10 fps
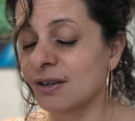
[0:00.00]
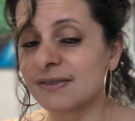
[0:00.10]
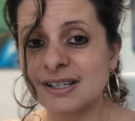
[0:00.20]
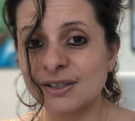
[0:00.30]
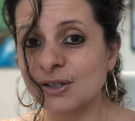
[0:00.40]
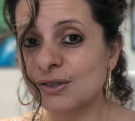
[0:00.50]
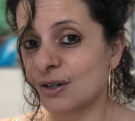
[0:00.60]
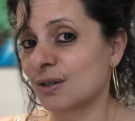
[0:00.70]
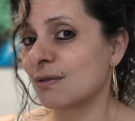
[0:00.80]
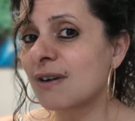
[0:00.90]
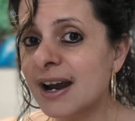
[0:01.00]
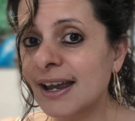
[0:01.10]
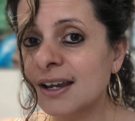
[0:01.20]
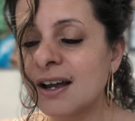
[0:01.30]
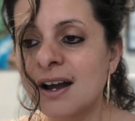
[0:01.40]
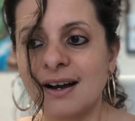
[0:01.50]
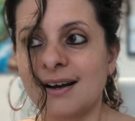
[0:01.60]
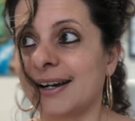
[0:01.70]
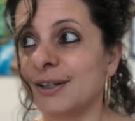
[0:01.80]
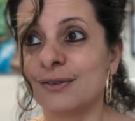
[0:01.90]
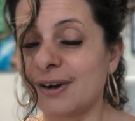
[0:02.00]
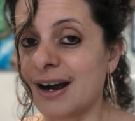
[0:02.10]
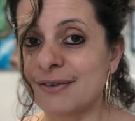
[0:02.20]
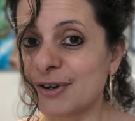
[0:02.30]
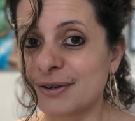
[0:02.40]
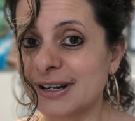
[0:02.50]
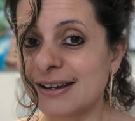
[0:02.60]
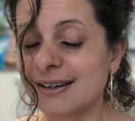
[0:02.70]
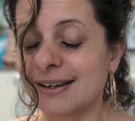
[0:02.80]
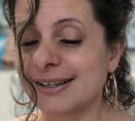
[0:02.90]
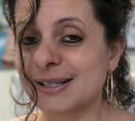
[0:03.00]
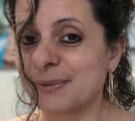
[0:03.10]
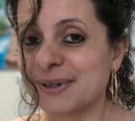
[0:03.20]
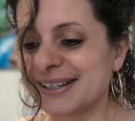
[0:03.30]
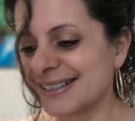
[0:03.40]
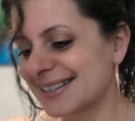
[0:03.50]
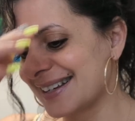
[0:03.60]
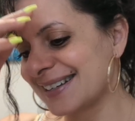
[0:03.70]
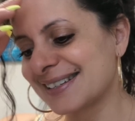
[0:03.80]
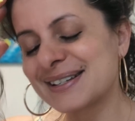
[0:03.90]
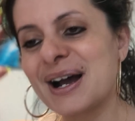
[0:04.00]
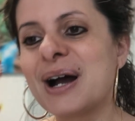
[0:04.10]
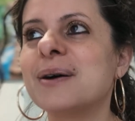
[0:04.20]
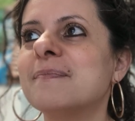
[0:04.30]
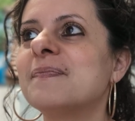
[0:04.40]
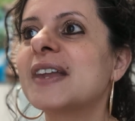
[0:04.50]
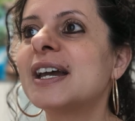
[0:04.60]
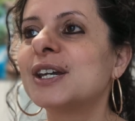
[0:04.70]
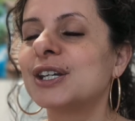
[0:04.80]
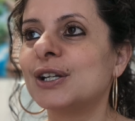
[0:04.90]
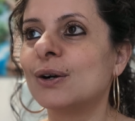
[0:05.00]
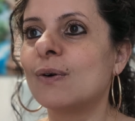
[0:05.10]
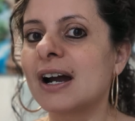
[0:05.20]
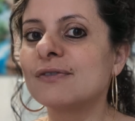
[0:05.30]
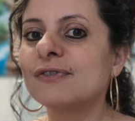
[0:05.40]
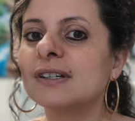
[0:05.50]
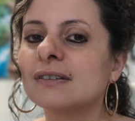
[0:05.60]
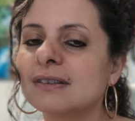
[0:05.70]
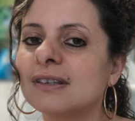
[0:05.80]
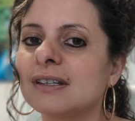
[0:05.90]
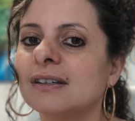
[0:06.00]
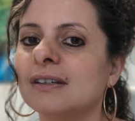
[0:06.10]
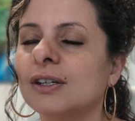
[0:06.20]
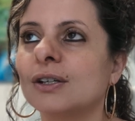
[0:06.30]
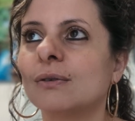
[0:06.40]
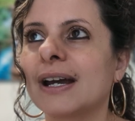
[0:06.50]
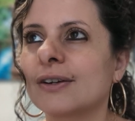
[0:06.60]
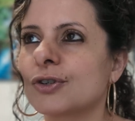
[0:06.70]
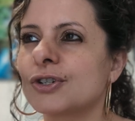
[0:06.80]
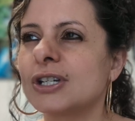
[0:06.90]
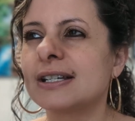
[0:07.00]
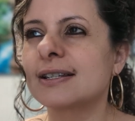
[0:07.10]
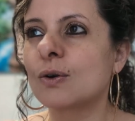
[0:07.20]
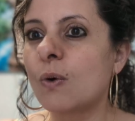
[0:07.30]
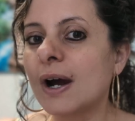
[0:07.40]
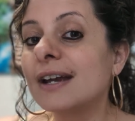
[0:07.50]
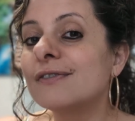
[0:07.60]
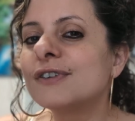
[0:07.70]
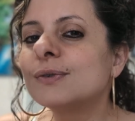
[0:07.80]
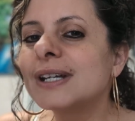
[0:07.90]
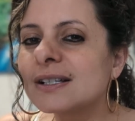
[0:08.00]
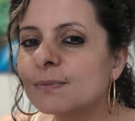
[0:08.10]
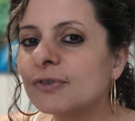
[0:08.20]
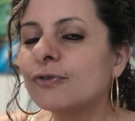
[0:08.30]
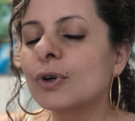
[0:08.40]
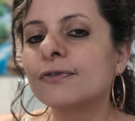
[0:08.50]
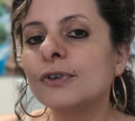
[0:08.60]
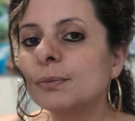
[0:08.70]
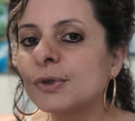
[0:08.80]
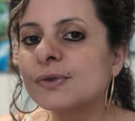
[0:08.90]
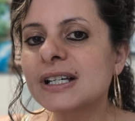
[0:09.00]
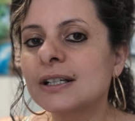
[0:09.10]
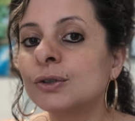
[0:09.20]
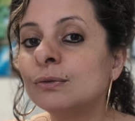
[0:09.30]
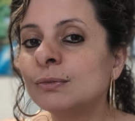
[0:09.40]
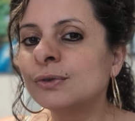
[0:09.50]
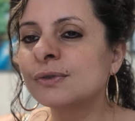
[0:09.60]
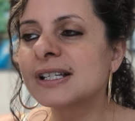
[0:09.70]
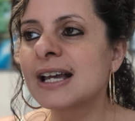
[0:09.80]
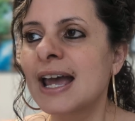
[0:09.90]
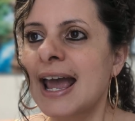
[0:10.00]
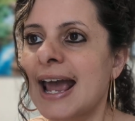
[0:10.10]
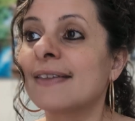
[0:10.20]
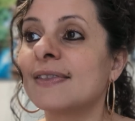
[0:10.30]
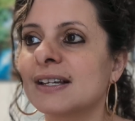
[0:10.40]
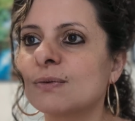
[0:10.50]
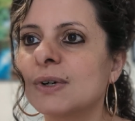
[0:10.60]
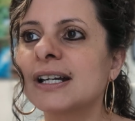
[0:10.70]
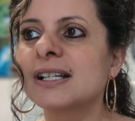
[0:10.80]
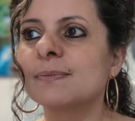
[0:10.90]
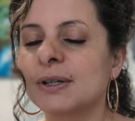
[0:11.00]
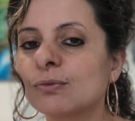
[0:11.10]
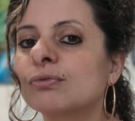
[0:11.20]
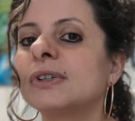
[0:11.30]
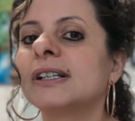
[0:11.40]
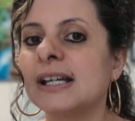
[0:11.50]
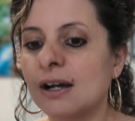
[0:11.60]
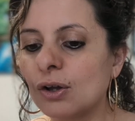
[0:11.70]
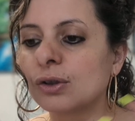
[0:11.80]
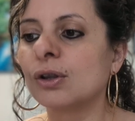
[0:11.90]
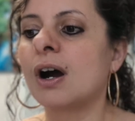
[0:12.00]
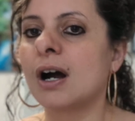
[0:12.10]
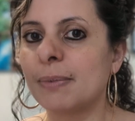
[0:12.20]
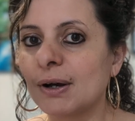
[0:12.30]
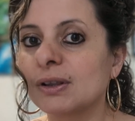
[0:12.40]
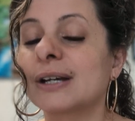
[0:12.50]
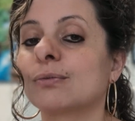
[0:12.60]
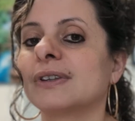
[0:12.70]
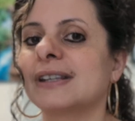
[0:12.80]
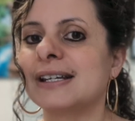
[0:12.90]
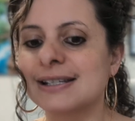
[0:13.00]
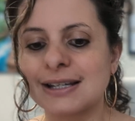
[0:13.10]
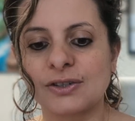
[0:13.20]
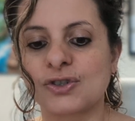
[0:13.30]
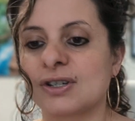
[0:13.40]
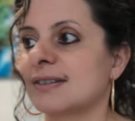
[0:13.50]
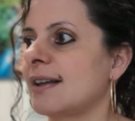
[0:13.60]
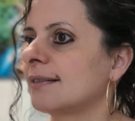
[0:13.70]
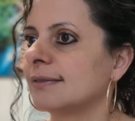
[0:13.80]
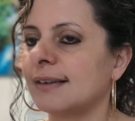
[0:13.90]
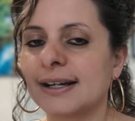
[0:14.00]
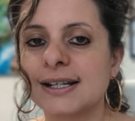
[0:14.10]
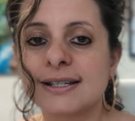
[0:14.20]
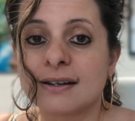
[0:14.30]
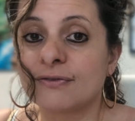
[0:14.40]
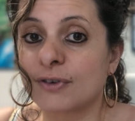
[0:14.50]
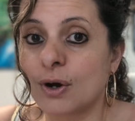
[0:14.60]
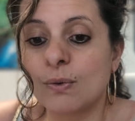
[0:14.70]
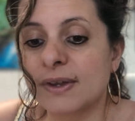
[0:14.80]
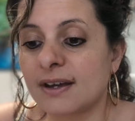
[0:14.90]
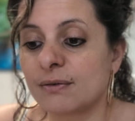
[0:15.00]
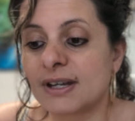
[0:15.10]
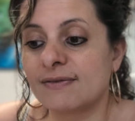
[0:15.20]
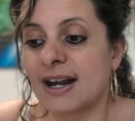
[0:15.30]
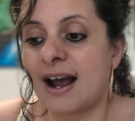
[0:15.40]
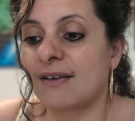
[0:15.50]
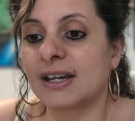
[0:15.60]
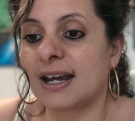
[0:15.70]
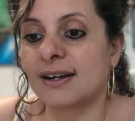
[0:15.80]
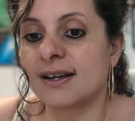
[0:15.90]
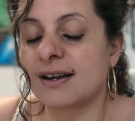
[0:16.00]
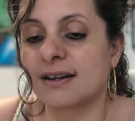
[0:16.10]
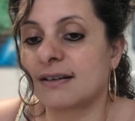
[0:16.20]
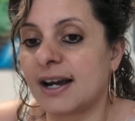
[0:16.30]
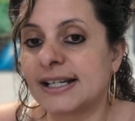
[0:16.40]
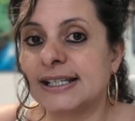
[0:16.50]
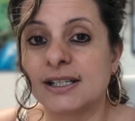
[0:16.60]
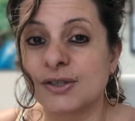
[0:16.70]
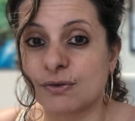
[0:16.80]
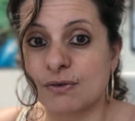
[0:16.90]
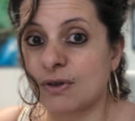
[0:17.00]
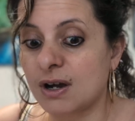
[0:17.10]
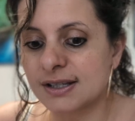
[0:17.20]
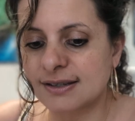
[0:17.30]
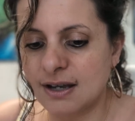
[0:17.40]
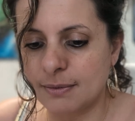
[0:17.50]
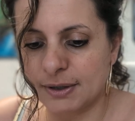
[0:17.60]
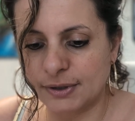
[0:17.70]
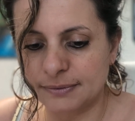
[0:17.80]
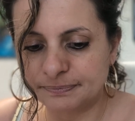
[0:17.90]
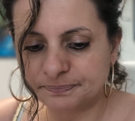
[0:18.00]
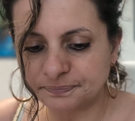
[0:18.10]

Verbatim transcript: all of a sudden you start crying I know I've already experienced this. Um, you know, I feel the, you know, energies quite a few days before full moons and new moons. And this one has been really a lot about like releasing, just like letting stuff go without even having any kind of ideas or thoughts about it